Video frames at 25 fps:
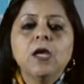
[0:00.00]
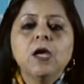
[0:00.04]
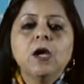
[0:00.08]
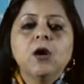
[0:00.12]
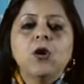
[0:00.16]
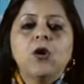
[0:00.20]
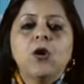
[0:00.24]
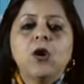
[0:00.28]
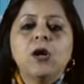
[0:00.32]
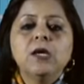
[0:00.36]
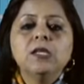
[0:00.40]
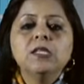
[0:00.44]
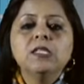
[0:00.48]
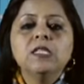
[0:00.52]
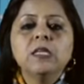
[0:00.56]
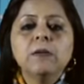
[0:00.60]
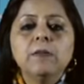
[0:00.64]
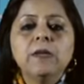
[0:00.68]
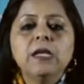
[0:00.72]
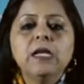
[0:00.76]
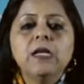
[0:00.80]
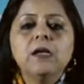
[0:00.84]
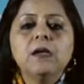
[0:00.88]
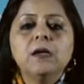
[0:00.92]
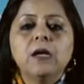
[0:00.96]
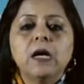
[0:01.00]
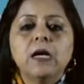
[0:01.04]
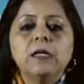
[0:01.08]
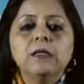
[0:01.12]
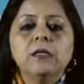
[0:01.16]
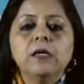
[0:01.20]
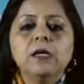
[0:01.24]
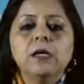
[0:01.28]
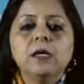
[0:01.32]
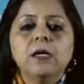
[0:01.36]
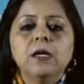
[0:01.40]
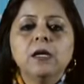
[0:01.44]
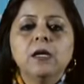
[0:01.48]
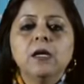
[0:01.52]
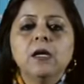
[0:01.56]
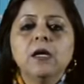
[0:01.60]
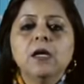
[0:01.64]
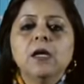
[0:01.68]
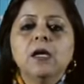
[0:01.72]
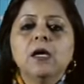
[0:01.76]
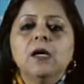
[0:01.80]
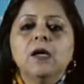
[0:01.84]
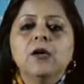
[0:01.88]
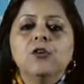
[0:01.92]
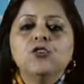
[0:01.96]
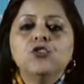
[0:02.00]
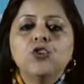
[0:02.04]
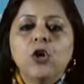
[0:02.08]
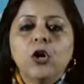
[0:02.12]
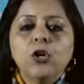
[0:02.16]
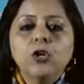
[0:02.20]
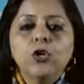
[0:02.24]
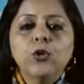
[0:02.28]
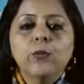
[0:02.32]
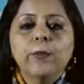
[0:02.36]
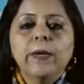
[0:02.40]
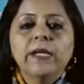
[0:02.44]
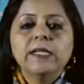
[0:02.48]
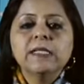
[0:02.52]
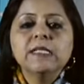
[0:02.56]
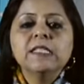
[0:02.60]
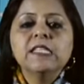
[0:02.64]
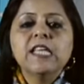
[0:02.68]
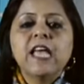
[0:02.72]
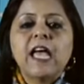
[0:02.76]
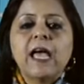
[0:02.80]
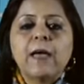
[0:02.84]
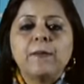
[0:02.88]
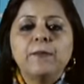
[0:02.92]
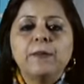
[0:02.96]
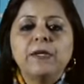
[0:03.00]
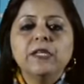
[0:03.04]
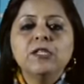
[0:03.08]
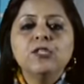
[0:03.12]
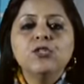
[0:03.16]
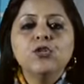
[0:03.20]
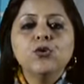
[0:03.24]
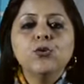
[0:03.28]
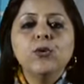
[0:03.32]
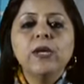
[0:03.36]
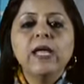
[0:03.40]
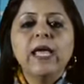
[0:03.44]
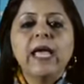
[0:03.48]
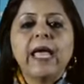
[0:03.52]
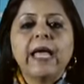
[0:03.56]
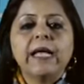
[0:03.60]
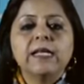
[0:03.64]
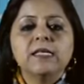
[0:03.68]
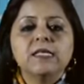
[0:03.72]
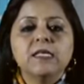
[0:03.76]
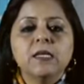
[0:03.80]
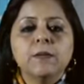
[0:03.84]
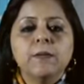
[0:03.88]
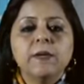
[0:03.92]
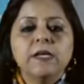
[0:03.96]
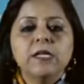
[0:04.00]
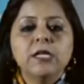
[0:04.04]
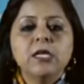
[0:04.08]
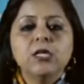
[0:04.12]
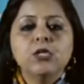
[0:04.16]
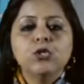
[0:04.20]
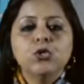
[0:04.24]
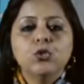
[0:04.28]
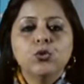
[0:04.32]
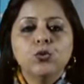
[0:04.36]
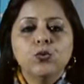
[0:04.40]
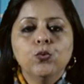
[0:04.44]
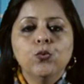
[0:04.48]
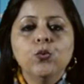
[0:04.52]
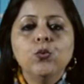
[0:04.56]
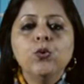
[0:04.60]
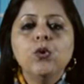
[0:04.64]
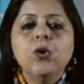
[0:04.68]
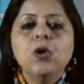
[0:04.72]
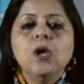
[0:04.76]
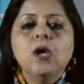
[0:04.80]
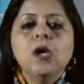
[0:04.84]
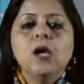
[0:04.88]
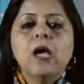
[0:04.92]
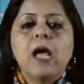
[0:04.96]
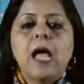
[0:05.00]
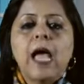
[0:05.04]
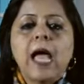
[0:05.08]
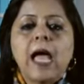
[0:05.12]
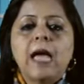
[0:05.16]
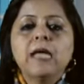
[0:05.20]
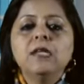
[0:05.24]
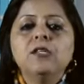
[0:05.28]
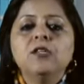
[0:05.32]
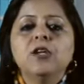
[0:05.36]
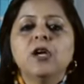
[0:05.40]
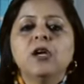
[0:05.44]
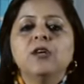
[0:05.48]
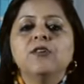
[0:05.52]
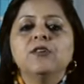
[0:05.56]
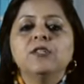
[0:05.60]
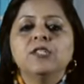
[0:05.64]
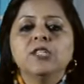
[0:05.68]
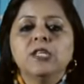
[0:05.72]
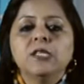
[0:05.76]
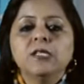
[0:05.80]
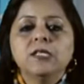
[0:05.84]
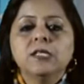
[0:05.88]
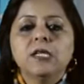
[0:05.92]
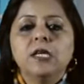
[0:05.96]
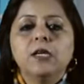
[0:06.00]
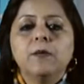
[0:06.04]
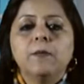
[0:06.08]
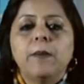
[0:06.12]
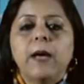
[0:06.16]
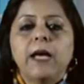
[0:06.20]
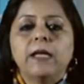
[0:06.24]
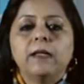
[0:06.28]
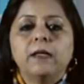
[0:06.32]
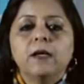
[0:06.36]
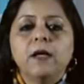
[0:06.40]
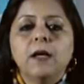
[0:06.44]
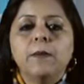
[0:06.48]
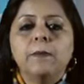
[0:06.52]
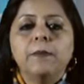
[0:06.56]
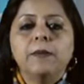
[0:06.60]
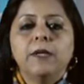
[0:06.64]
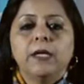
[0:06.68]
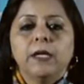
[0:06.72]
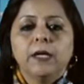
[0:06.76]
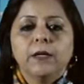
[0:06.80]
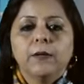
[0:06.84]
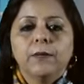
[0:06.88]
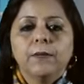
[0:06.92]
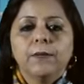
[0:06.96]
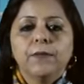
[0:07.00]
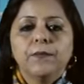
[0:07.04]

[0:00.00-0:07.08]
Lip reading: or similar other documents have been duly exhibited to and registered by the company.